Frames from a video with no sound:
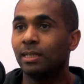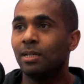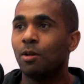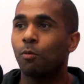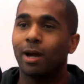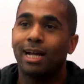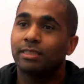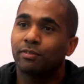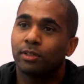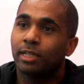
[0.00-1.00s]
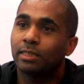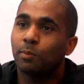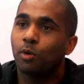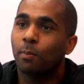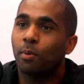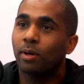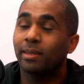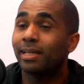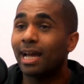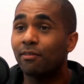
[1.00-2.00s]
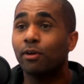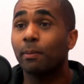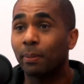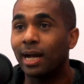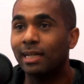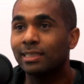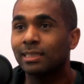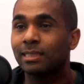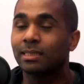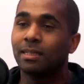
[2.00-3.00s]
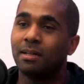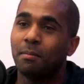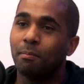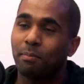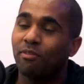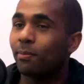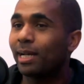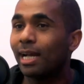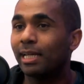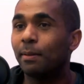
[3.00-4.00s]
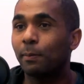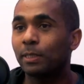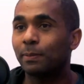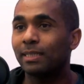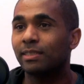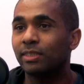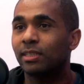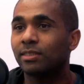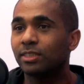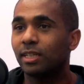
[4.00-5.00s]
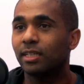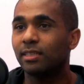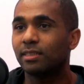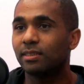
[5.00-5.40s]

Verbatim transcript: Mm-hmm. Where active learning is more important than ever in practice. Yeah. But from an academic perspective, it's understudied.